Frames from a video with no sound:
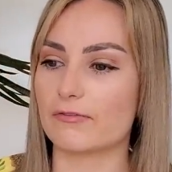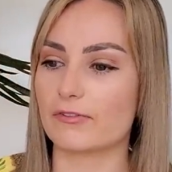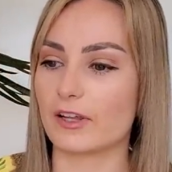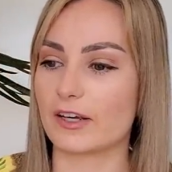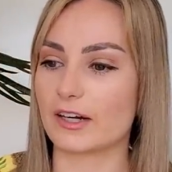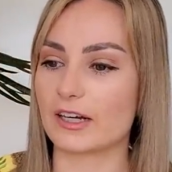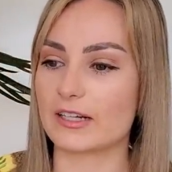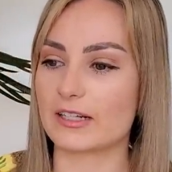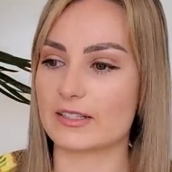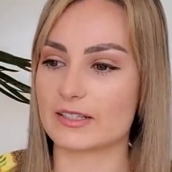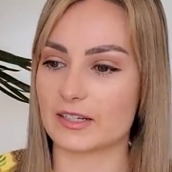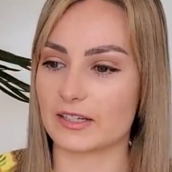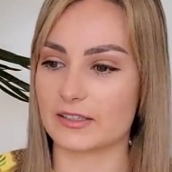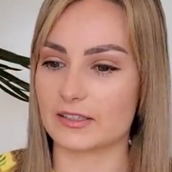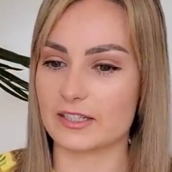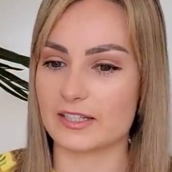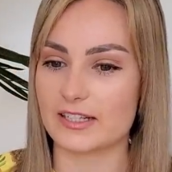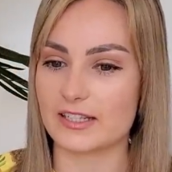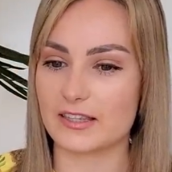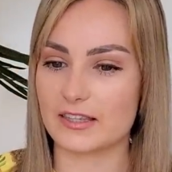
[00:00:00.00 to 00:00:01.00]
Like, it's like
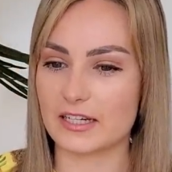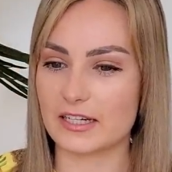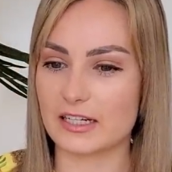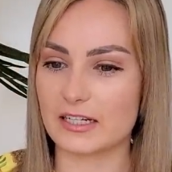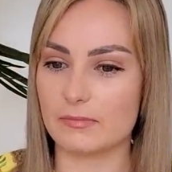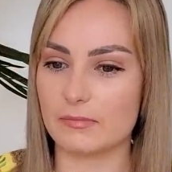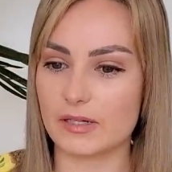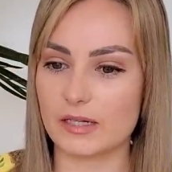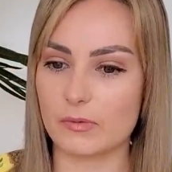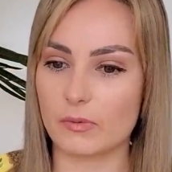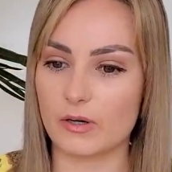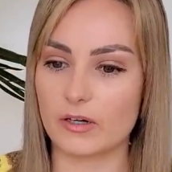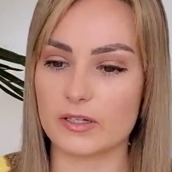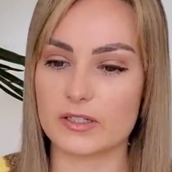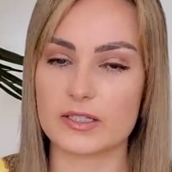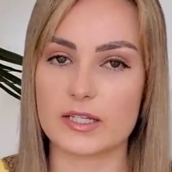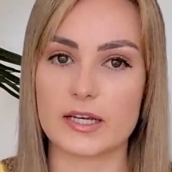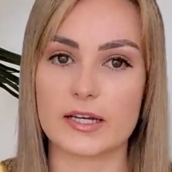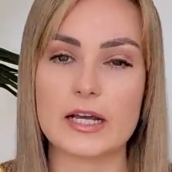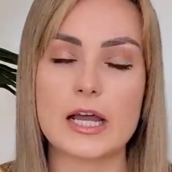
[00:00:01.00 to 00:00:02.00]
this thing in me where
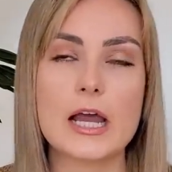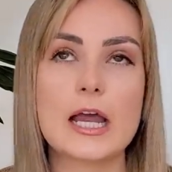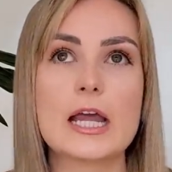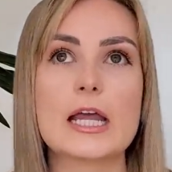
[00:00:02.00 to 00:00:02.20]
it's like,